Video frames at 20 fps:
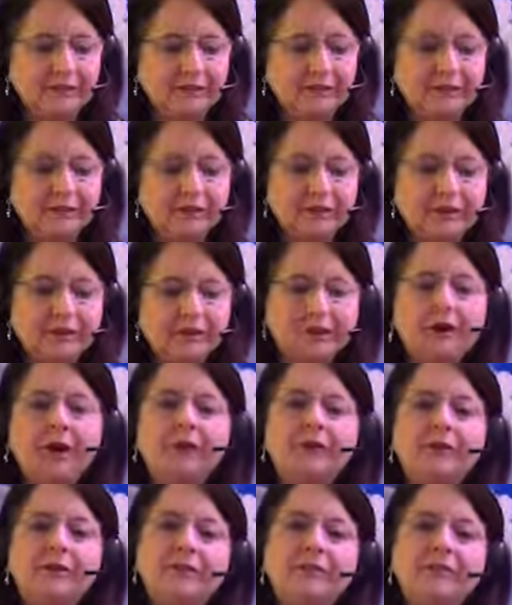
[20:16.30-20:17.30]
Such are
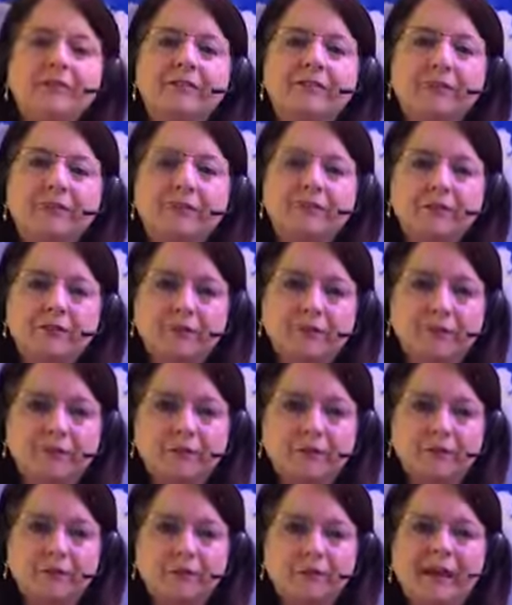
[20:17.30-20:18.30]
often referred
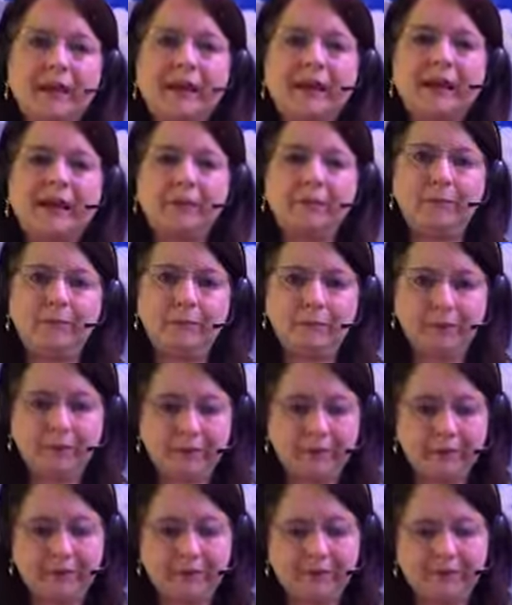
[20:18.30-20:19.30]
to as babes
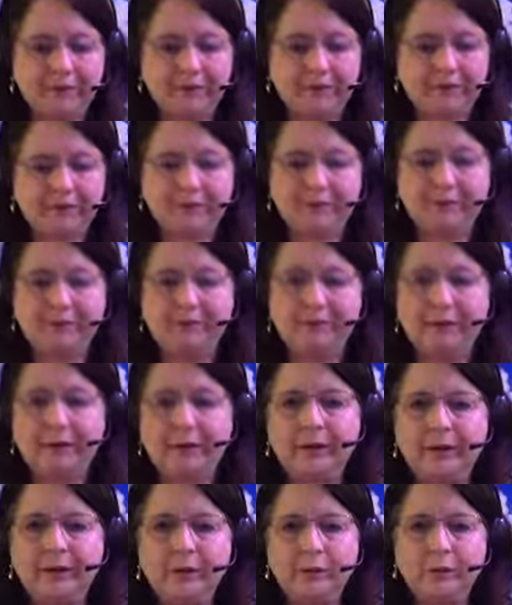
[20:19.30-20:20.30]
or infants
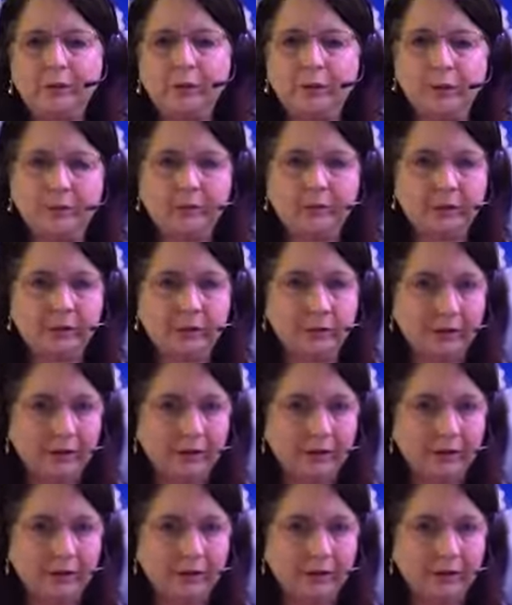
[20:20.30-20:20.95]
by the worldly